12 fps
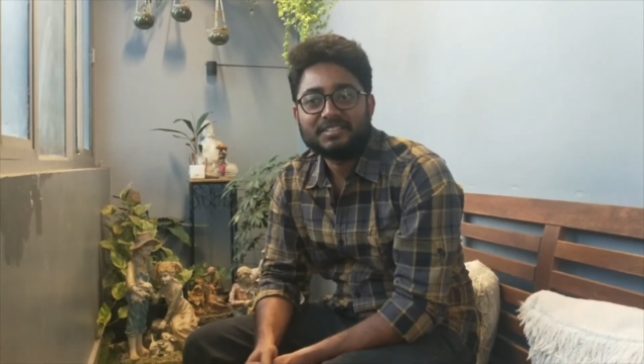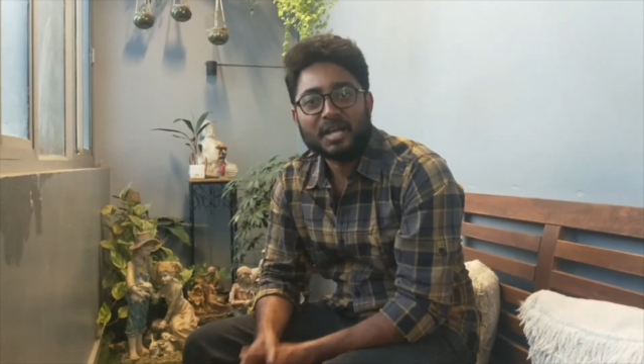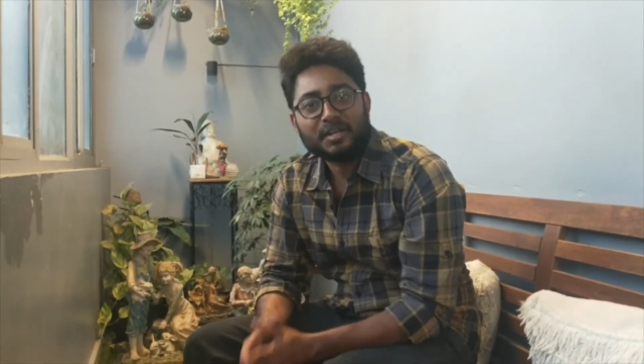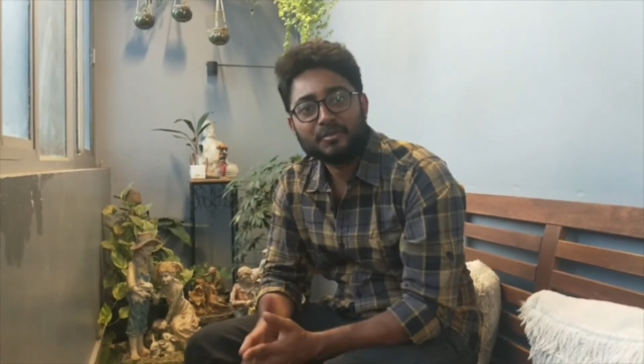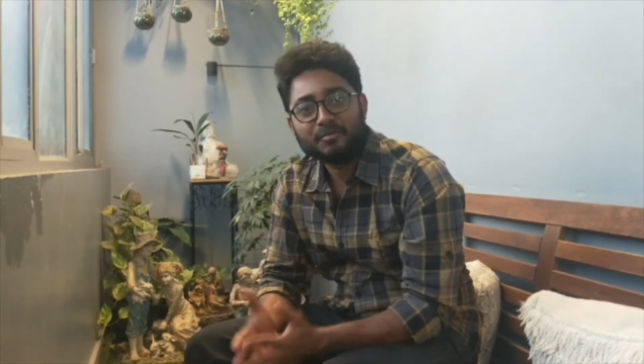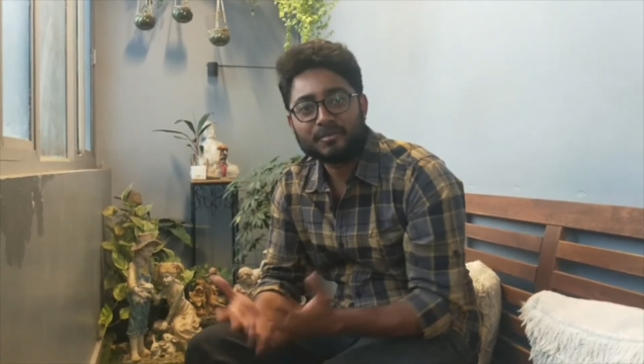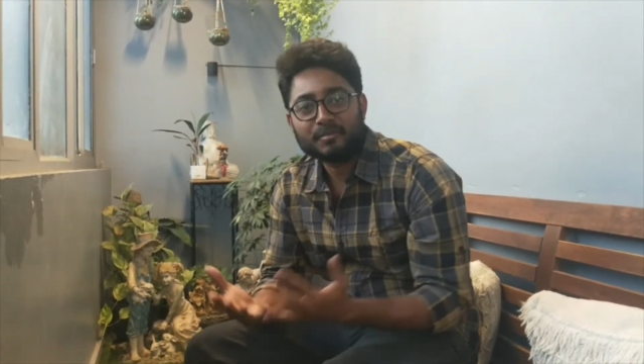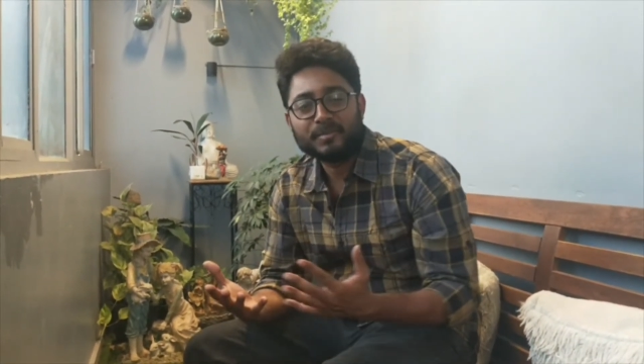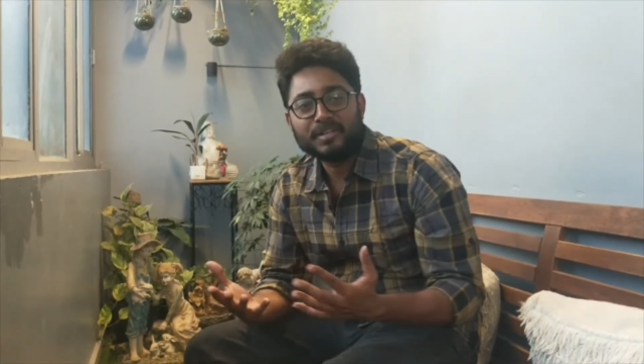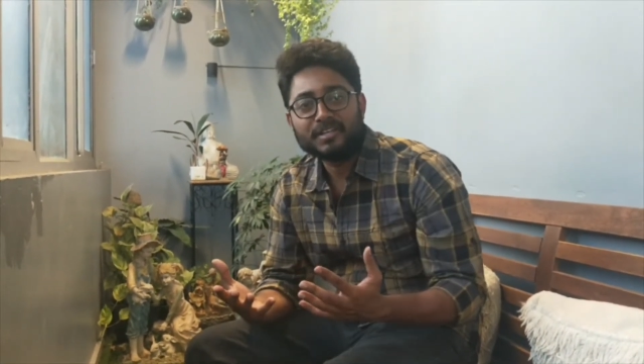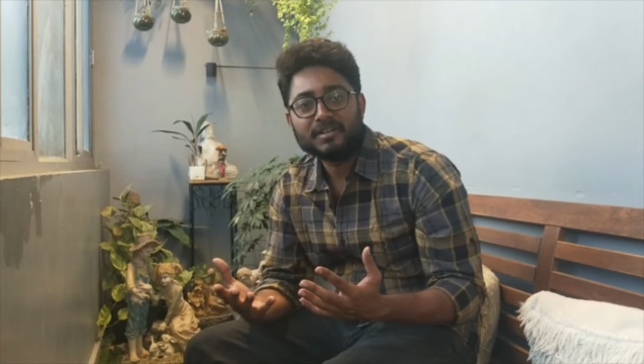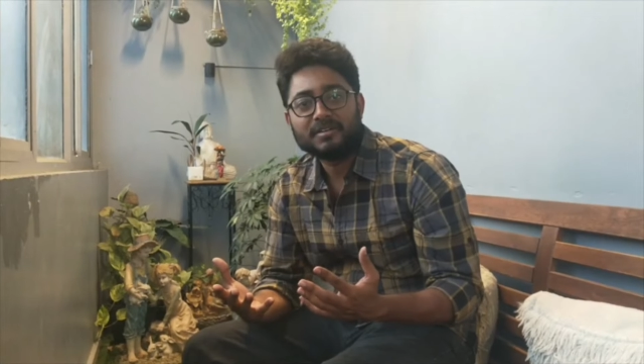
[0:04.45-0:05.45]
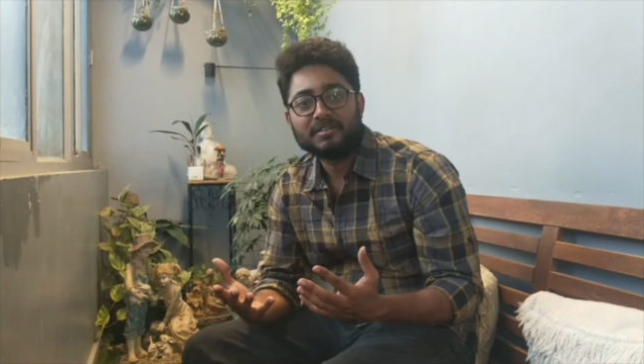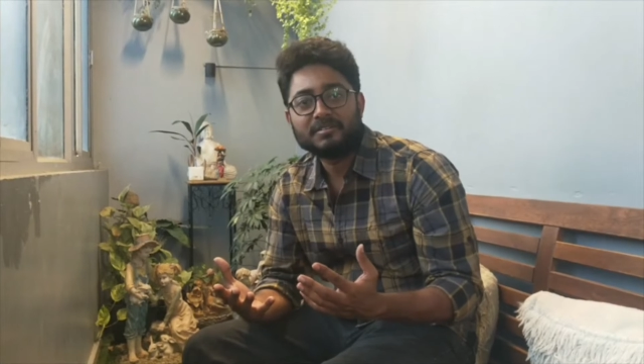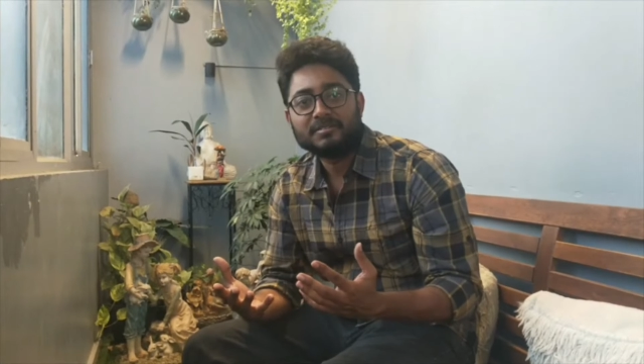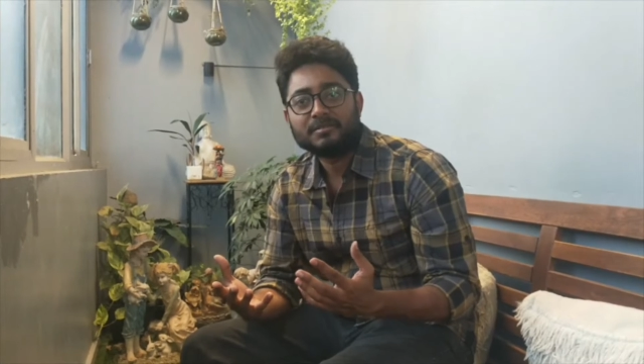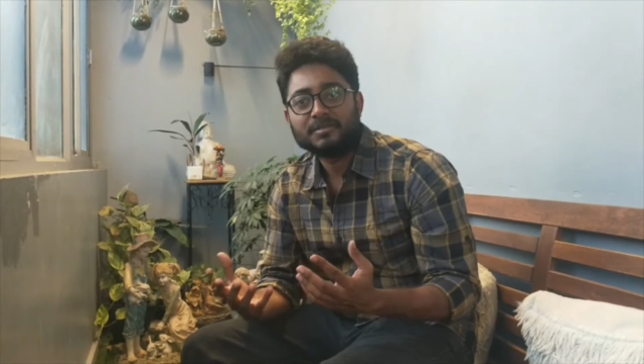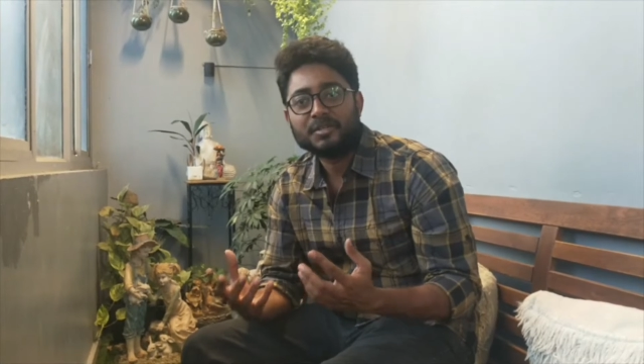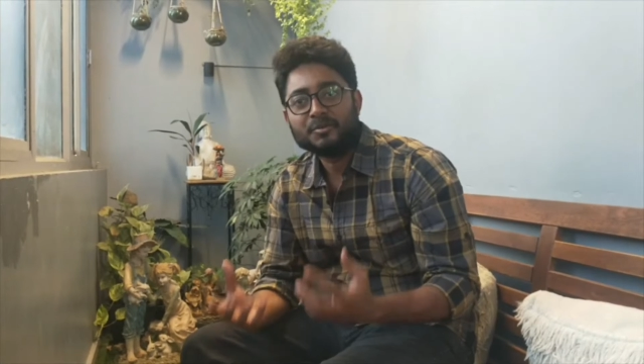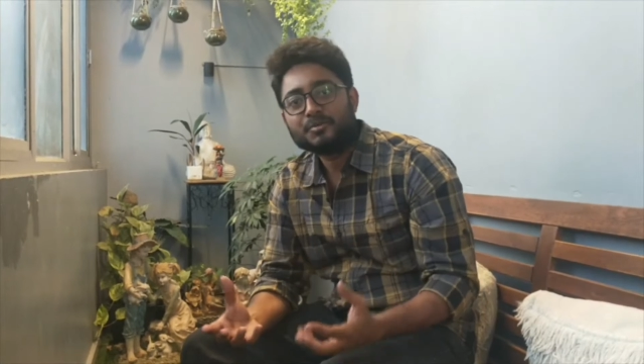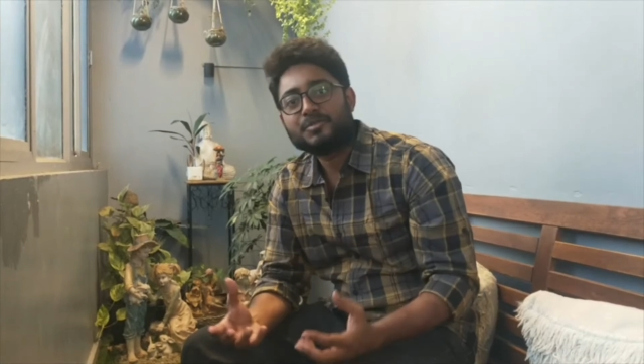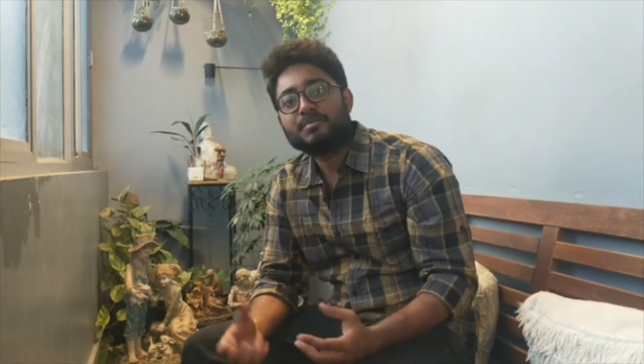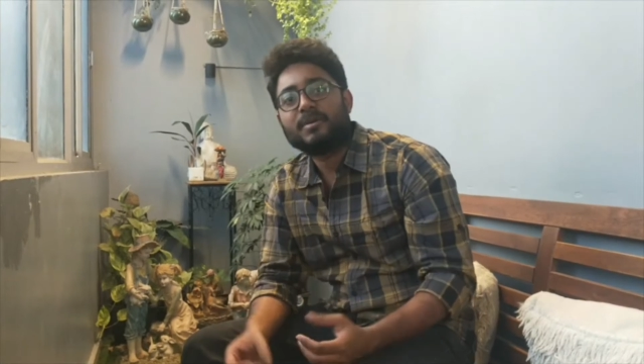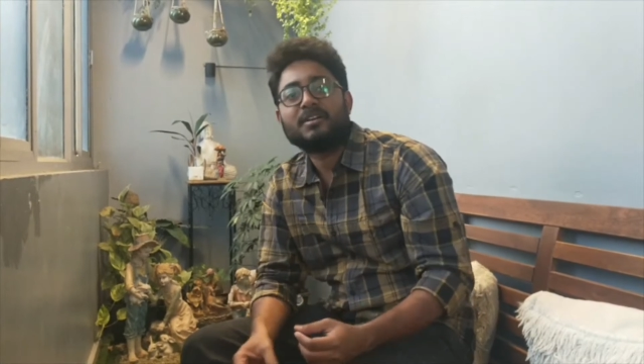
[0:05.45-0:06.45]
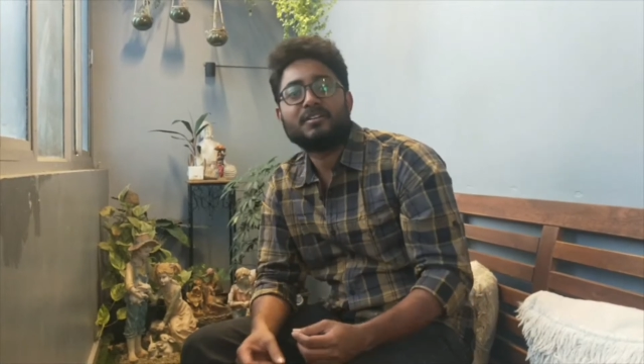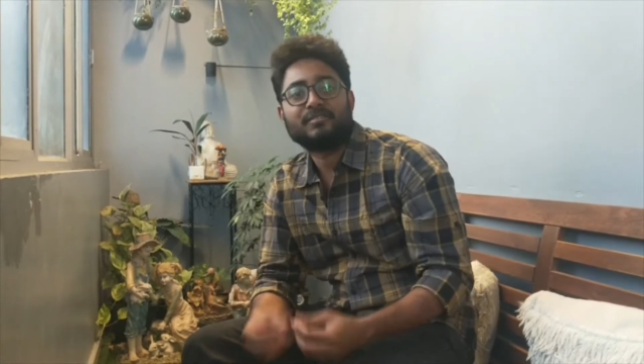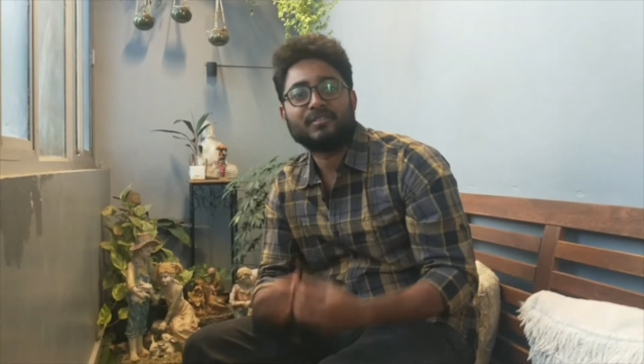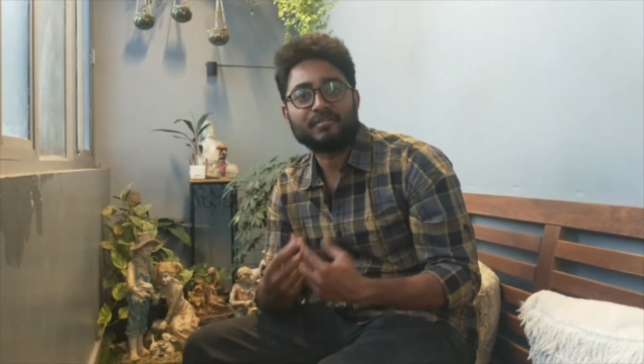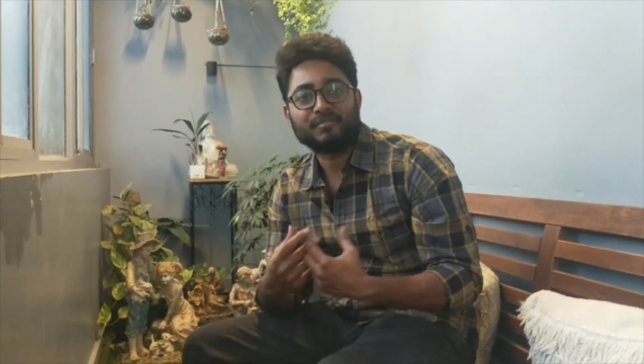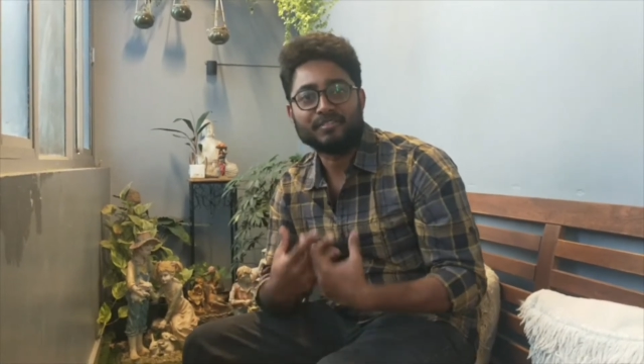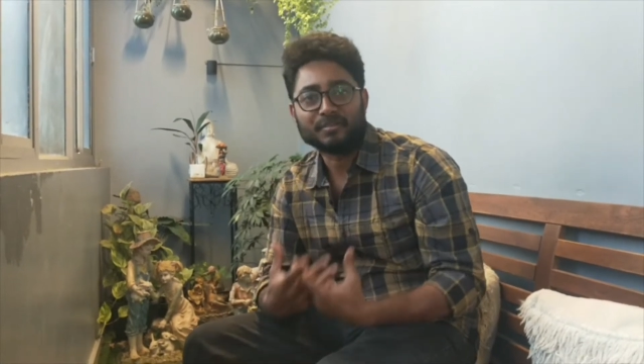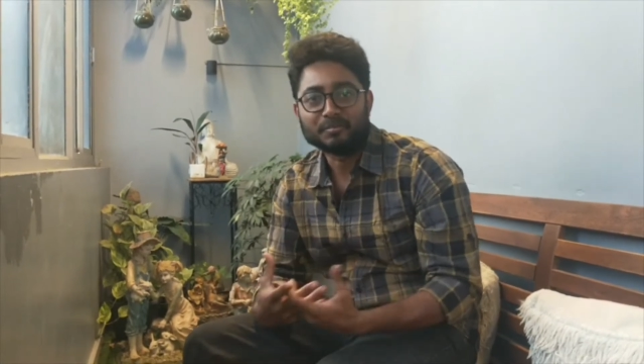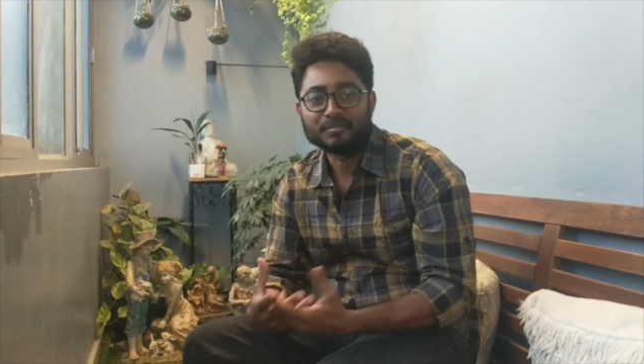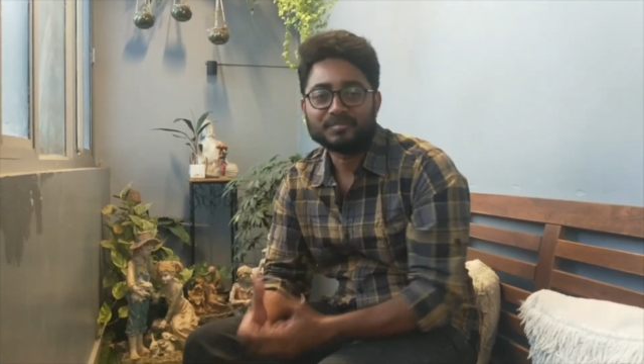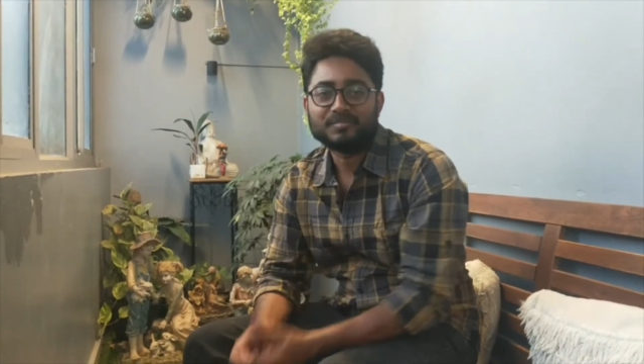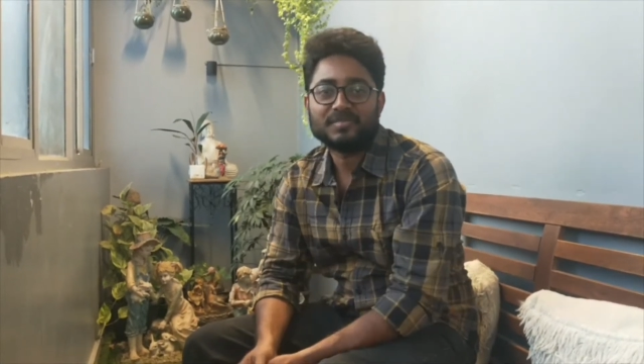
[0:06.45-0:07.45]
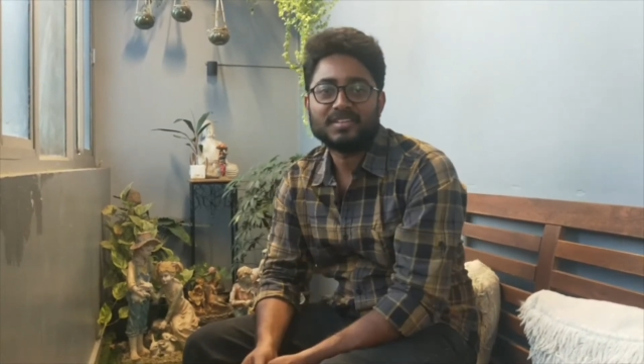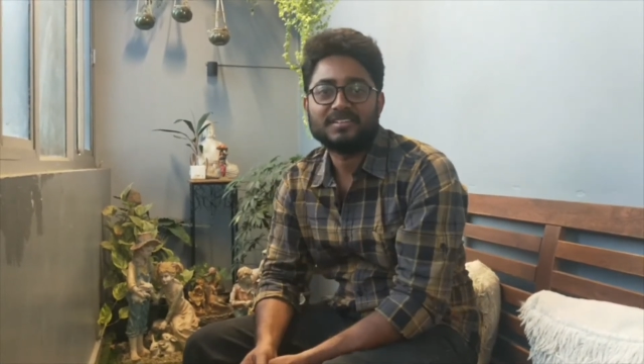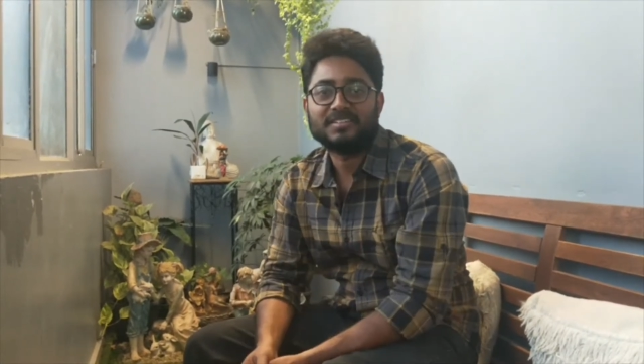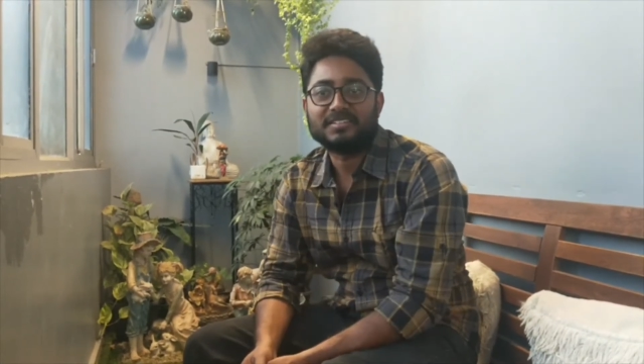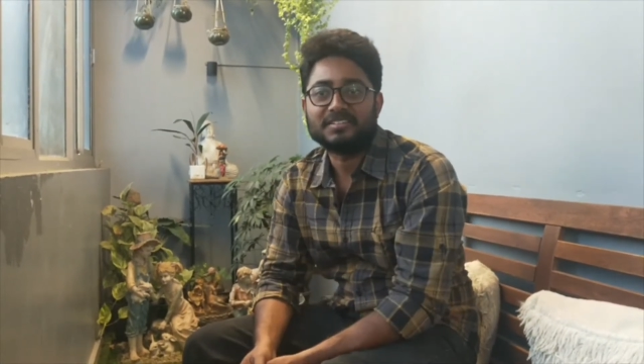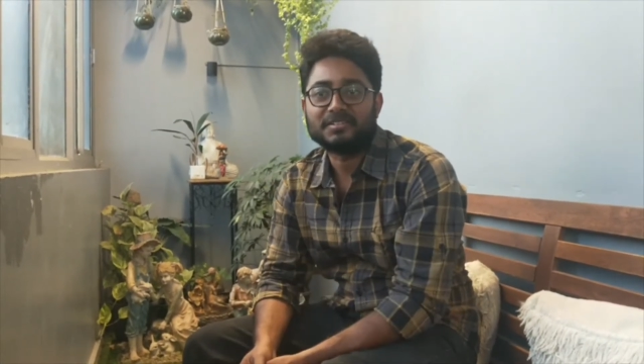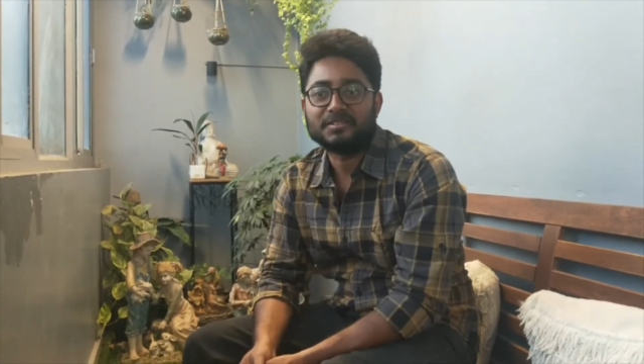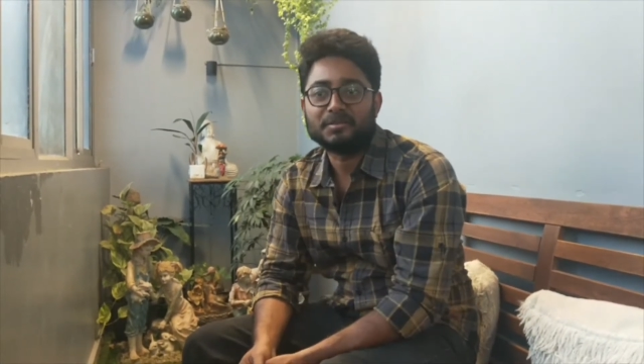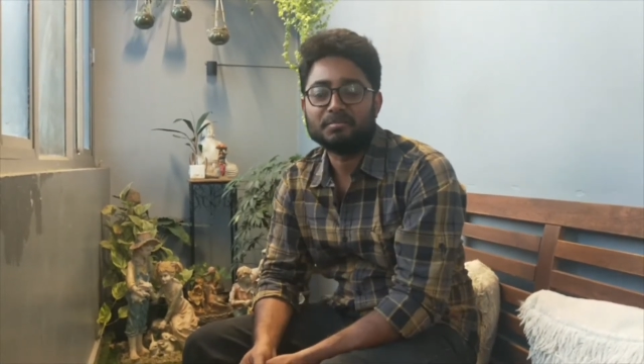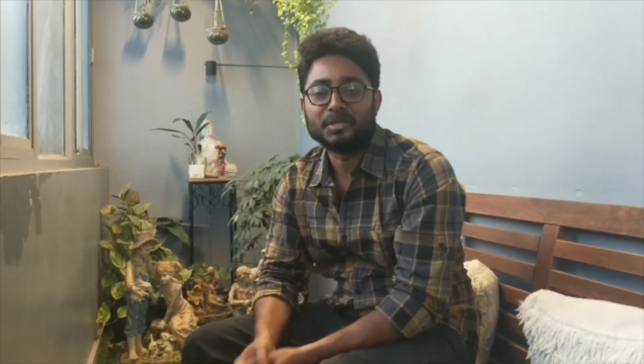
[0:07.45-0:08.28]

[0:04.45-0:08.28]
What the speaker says: Thank you for being a huge part of our film.